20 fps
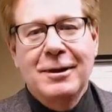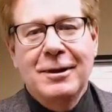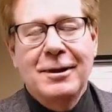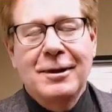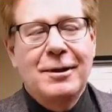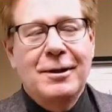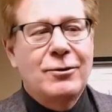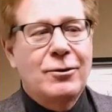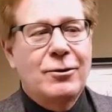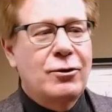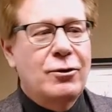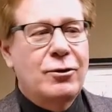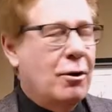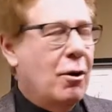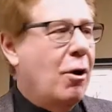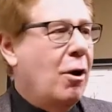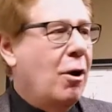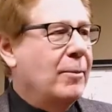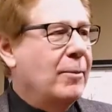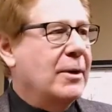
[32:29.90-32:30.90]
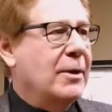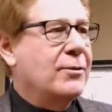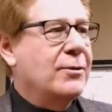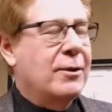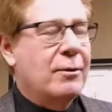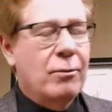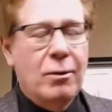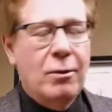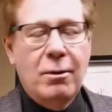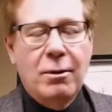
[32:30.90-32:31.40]
So she called me and said,
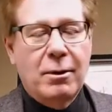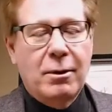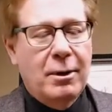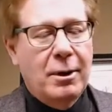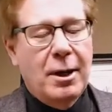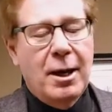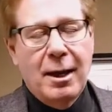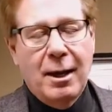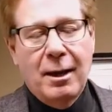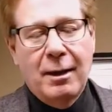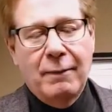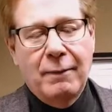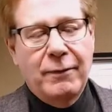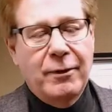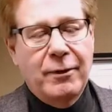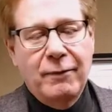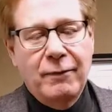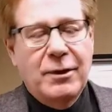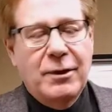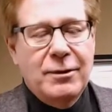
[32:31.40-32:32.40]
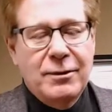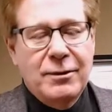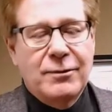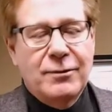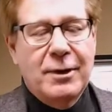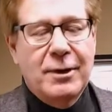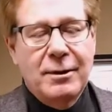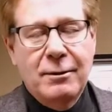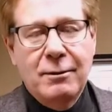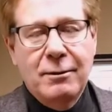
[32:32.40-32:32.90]
Roller, the division said
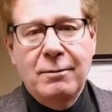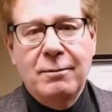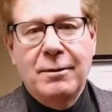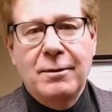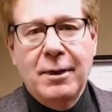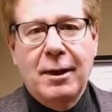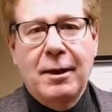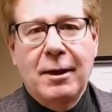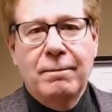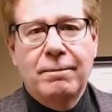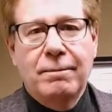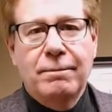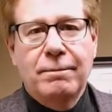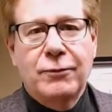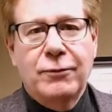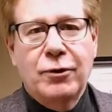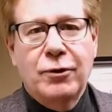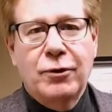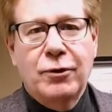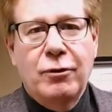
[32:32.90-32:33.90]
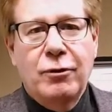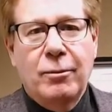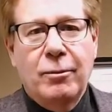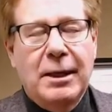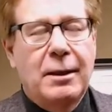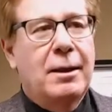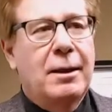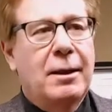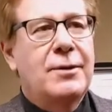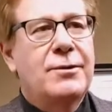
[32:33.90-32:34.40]
you'd tutor me.
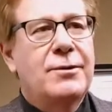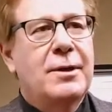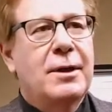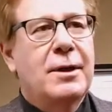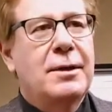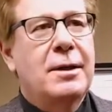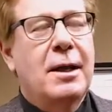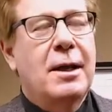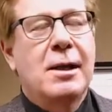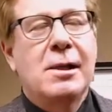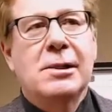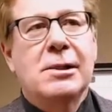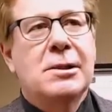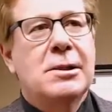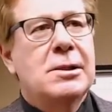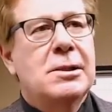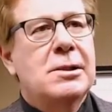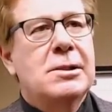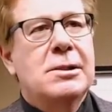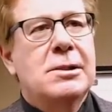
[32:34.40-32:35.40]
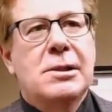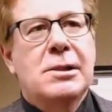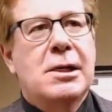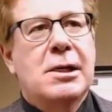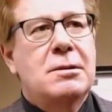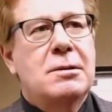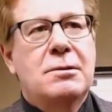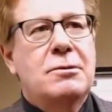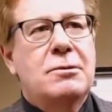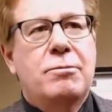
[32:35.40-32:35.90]
And I said,
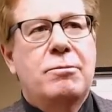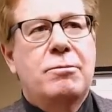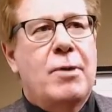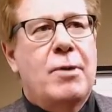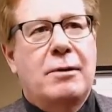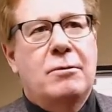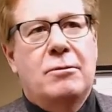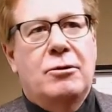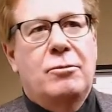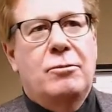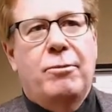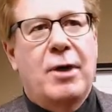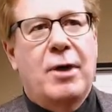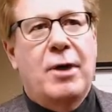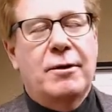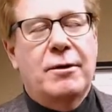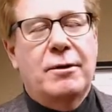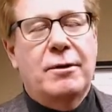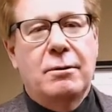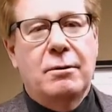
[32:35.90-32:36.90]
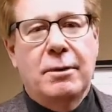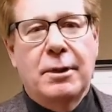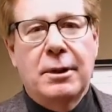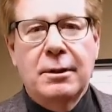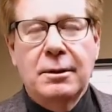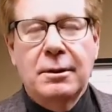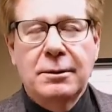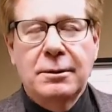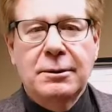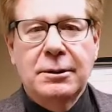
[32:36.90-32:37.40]
I don't do private
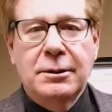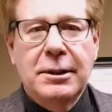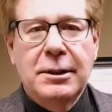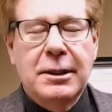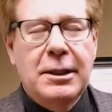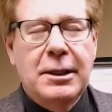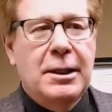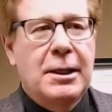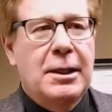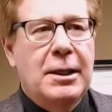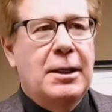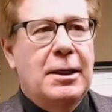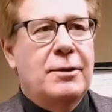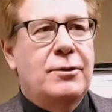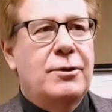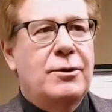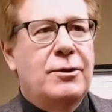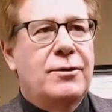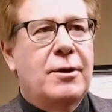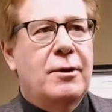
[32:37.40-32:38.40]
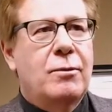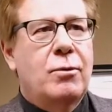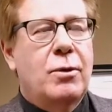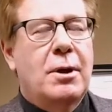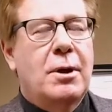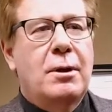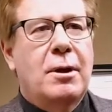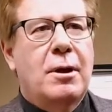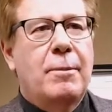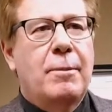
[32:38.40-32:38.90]
tutoring. She said,
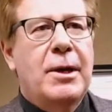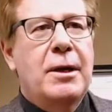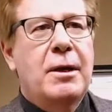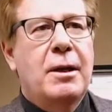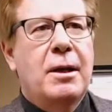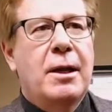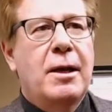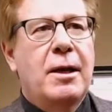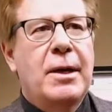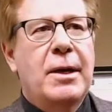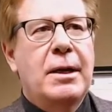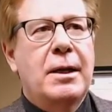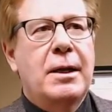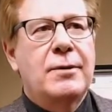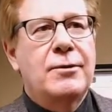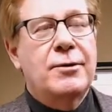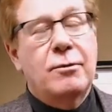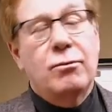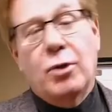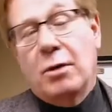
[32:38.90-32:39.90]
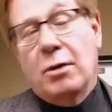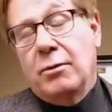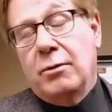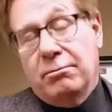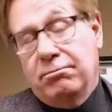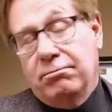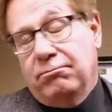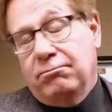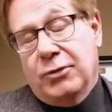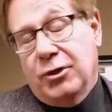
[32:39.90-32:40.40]
well, I'll pay you a lot of money. I said, well, would
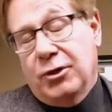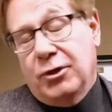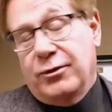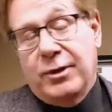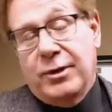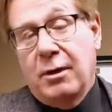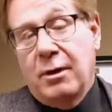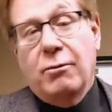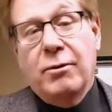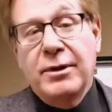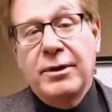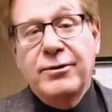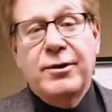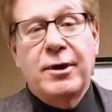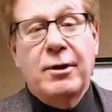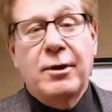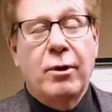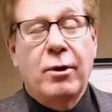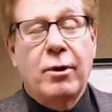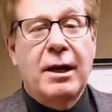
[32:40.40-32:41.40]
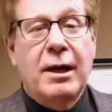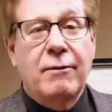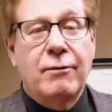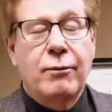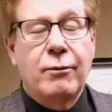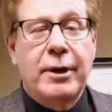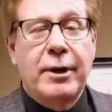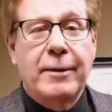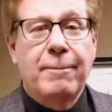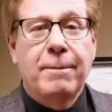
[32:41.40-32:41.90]
Tuesday or Wednesday work out for
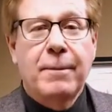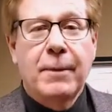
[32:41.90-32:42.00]
you?